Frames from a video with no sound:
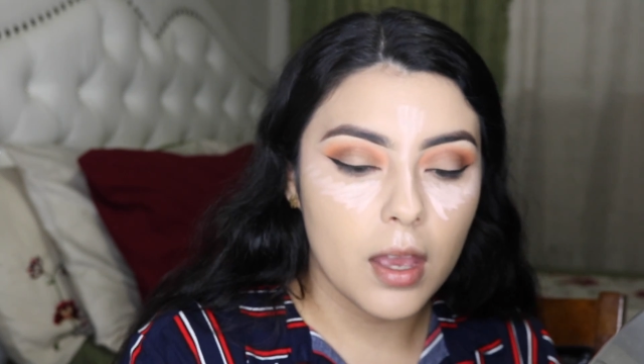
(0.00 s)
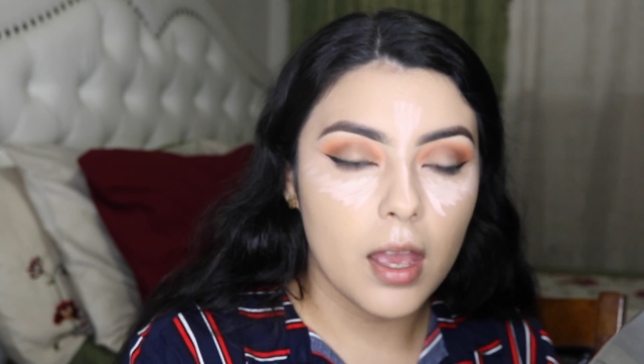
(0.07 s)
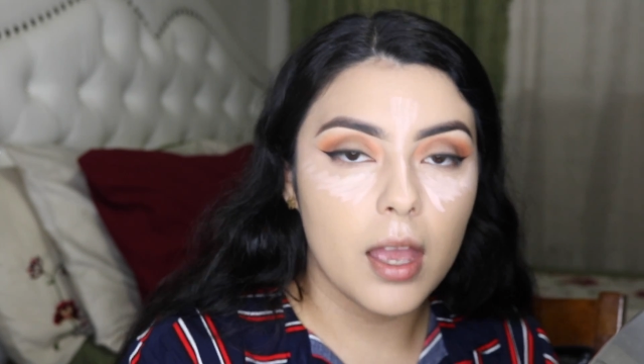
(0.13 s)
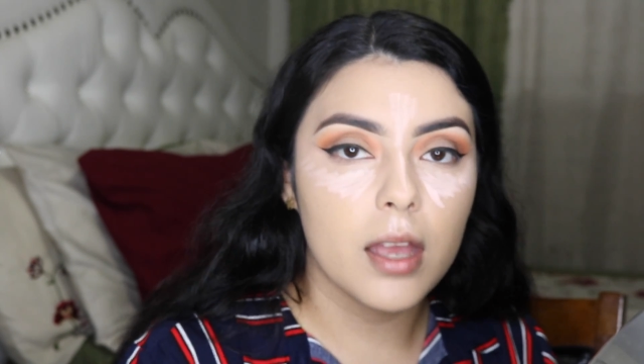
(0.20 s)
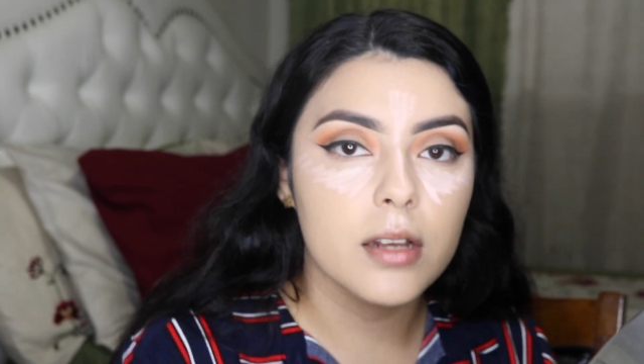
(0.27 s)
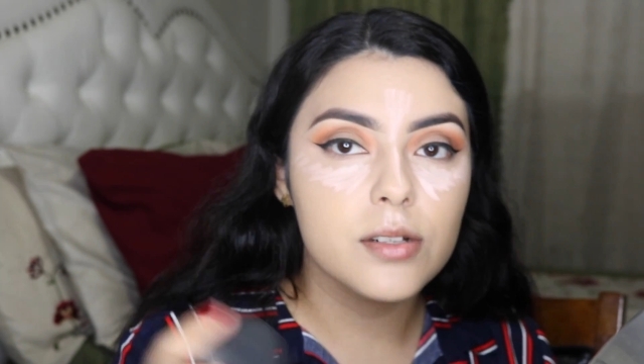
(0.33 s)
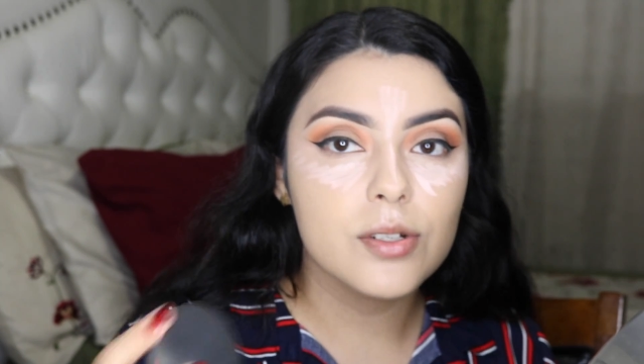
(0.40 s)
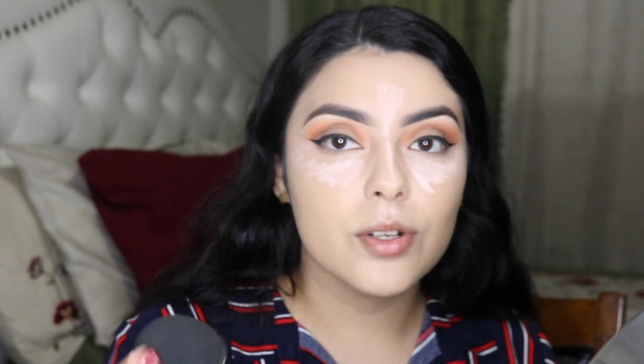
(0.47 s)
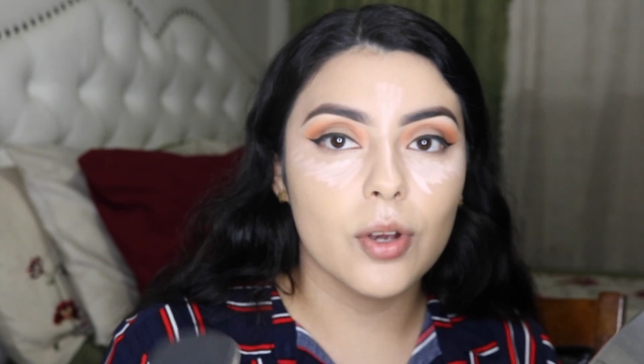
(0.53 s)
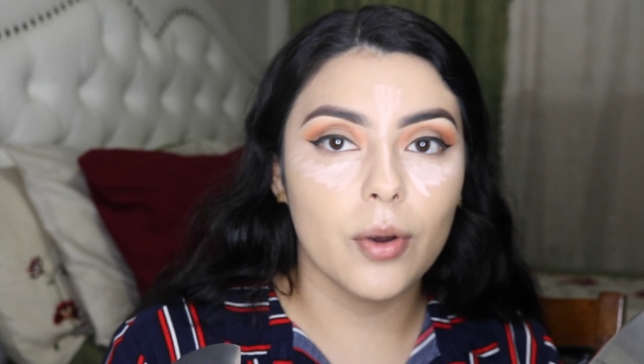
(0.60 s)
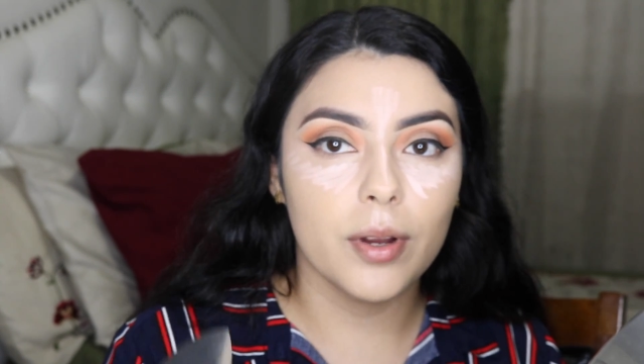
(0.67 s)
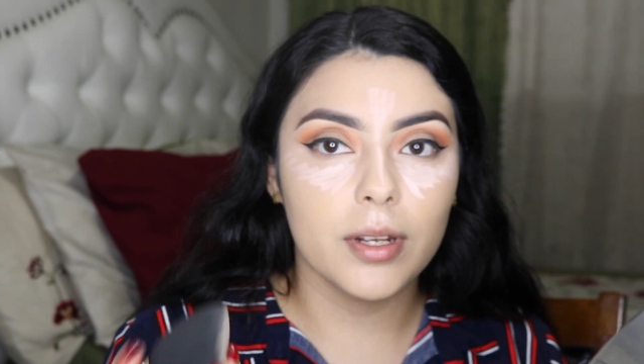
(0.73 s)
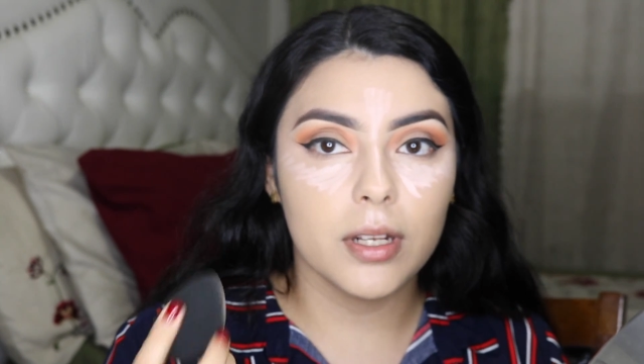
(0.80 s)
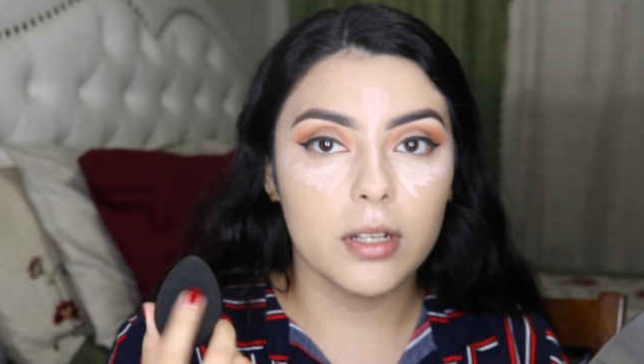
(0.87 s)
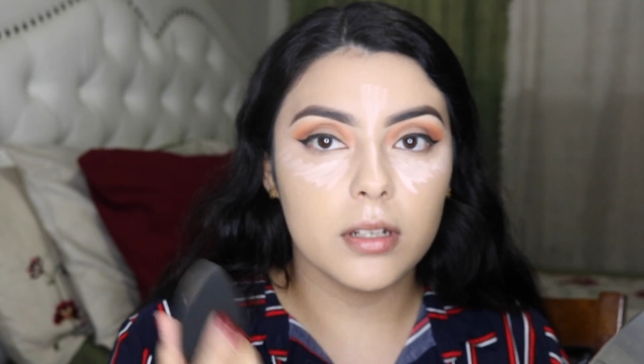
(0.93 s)
And
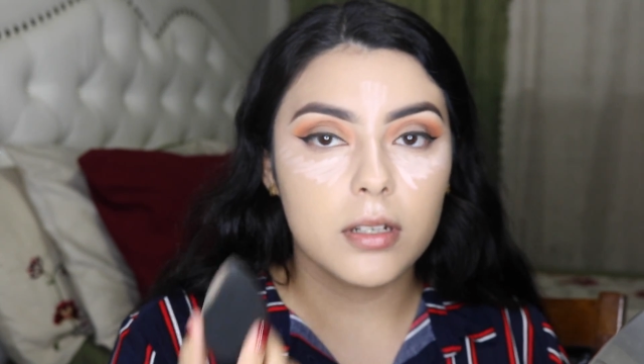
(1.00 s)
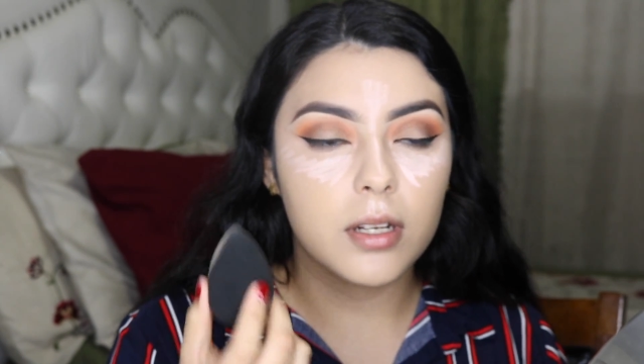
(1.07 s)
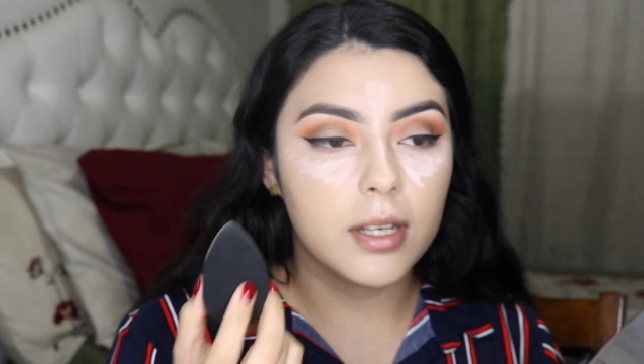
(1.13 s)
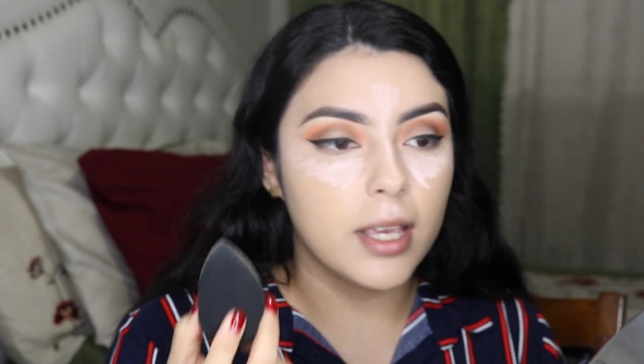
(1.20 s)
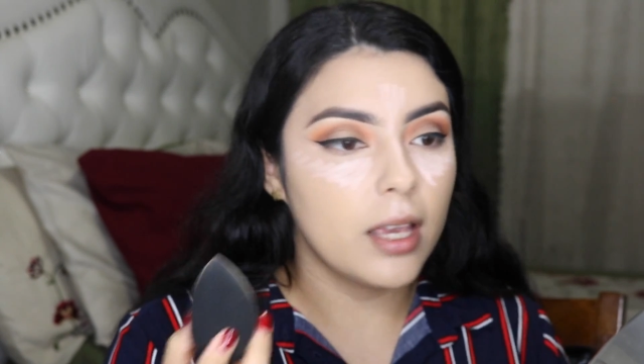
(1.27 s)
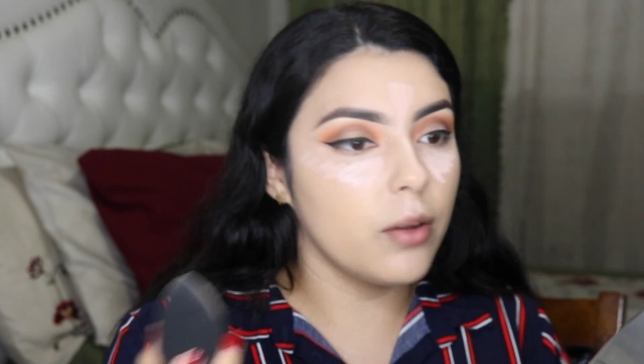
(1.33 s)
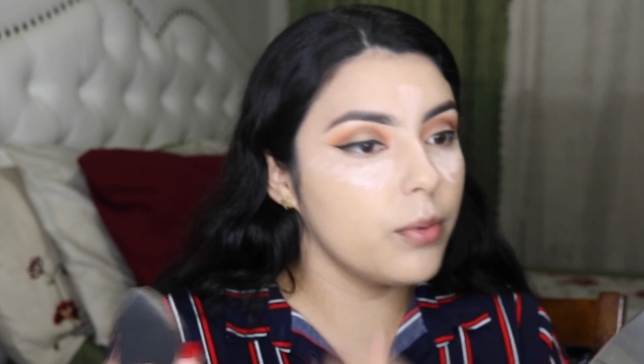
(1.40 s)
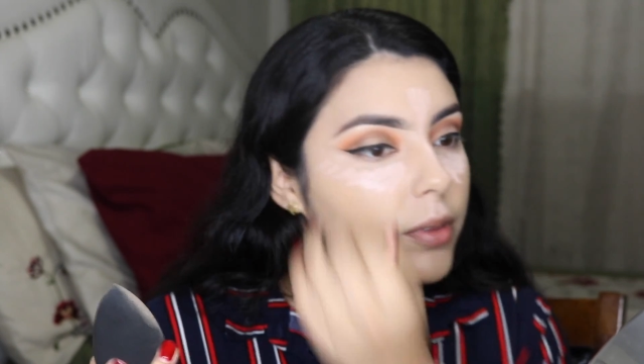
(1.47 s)
going in again